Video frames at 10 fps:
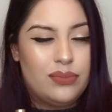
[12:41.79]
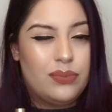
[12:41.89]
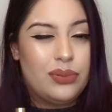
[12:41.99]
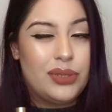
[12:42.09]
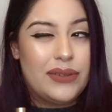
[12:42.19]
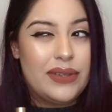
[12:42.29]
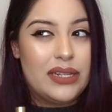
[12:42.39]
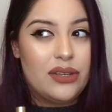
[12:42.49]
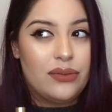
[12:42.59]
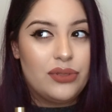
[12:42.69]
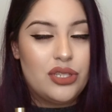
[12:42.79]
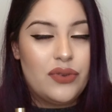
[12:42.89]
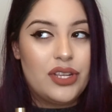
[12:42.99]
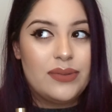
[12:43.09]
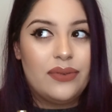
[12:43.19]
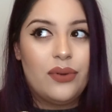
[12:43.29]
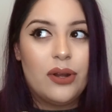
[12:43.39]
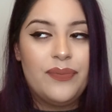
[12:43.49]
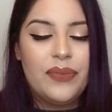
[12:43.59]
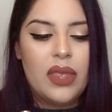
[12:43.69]
previous, no, 2 videos
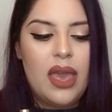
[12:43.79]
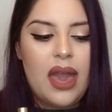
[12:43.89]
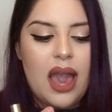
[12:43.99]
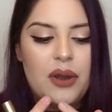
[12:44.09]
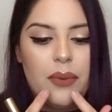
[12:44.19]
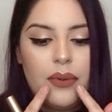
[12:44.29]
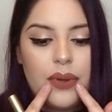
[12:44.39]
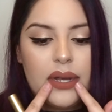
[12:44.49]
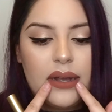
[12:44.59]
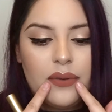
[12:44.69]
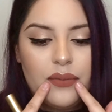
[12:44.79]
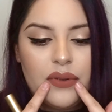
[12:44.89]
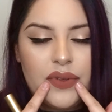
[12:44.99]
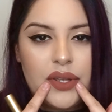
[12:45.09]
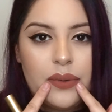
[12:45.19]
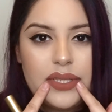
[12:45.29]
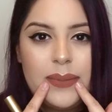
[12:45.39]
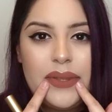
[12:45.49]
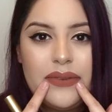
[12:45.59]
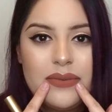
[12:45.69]
before. I don't remember what video it was. I
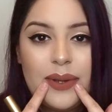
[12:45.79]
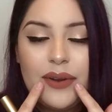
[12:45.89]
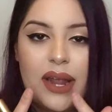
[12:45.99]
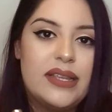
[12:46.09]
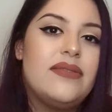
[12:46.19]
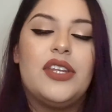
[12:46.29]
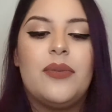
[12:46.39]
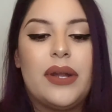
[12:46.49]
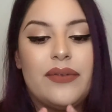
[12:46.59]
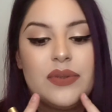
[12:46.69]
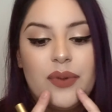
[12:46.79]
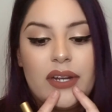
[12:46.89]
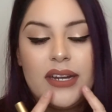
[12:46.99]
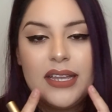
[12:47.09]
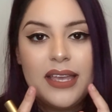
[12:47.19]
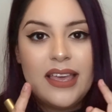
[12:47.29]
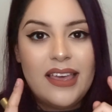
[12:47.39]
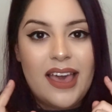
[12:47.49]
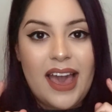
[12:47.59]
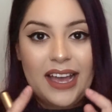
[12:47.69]
believe it was my gratis video, but I was wearing
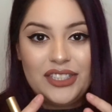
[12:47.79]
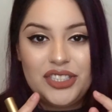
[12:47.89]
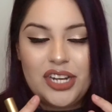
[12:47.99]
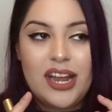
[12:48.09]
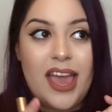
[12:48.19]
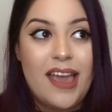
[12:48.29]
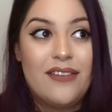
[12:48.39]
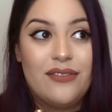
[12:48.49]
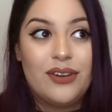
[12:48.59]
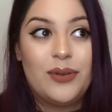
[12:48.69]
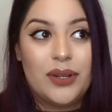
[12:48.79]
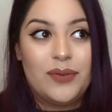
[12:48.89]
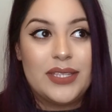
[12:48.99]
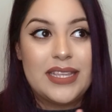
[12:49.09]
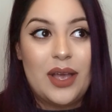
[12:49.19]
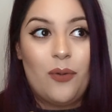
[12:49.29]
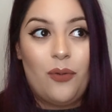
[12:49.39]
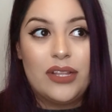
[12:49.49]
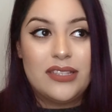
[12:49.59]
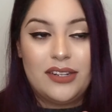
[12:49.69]
Ashton and everyone was like,
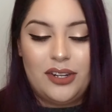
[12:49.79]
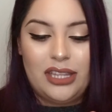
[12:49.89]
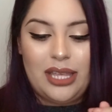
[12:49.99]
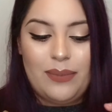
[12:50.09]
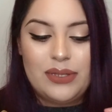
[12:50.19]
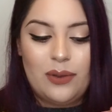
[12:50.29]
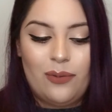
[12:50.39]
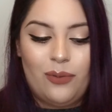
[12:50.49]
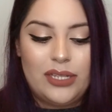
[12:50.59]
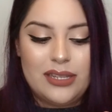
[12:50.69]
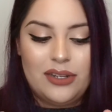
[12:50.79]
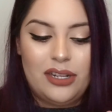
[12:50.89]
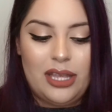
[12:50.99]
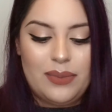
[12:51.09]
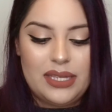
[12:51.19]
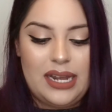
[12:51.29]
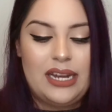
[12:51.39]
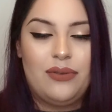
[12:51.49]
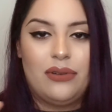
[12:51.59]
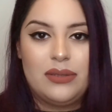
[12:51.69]
what's on your lips? What's on your lips? And I had
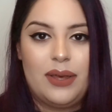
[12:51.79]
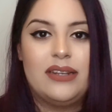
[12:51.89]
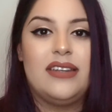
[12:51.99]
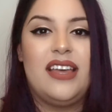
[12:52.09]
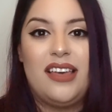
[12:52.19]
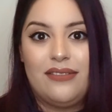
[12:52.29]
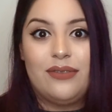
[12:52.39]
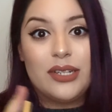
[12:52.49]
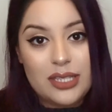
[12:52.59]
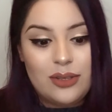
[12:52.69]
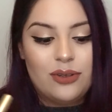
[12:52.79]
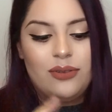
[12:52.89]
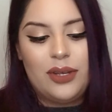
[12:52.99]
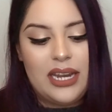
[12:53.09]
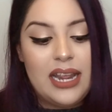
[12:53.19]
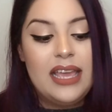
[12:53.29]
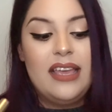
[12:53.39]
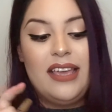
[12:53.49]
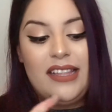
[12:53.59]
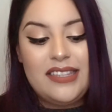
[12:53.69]
to respond to every single one.
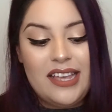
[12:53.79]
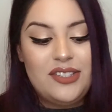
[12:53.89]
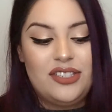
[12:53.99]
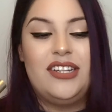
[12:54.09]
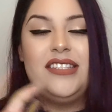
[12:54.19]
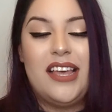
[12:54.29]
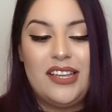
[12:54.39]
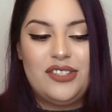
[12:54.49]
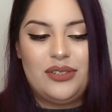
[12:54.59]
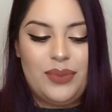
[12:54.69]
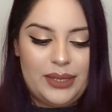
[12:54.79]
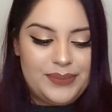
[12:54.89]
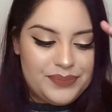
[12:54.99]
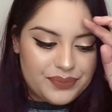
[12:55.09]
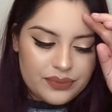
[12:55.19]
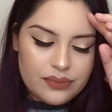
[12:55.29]
It's Ashton, but